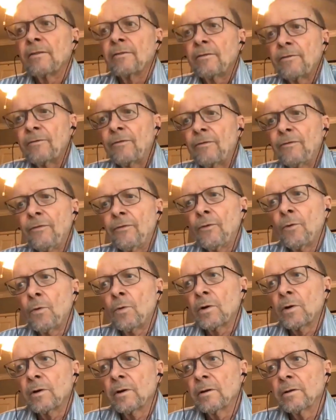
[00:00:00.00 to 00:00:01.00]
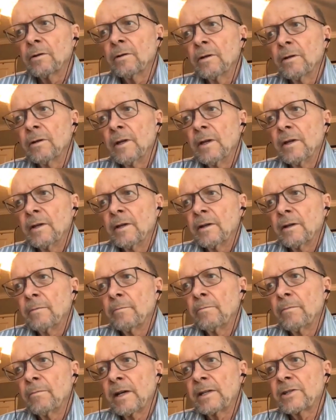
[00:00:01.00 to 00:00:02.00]
for
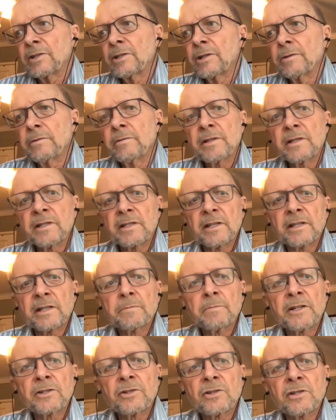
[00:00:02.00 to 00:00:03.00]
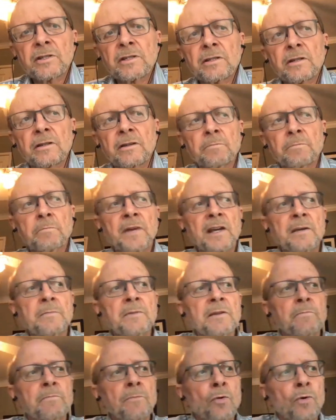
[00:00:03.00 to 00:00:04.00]
my students, as much, maybe
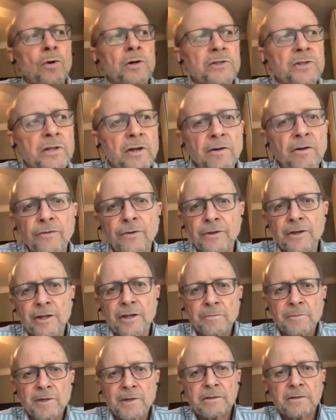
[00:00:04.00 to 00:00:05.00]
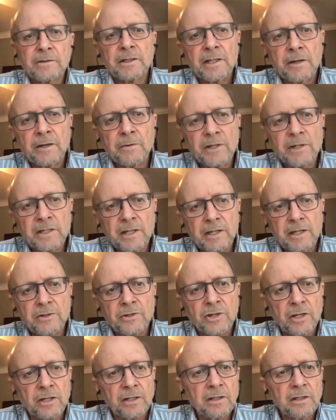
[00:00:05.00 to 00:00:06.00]
more so for the community we
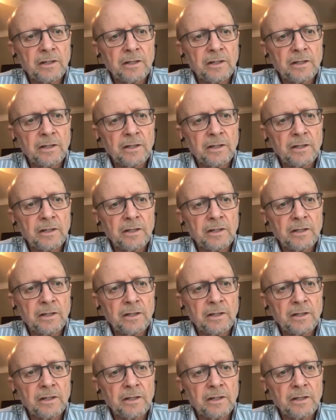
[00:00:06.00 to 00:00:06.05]
teach in.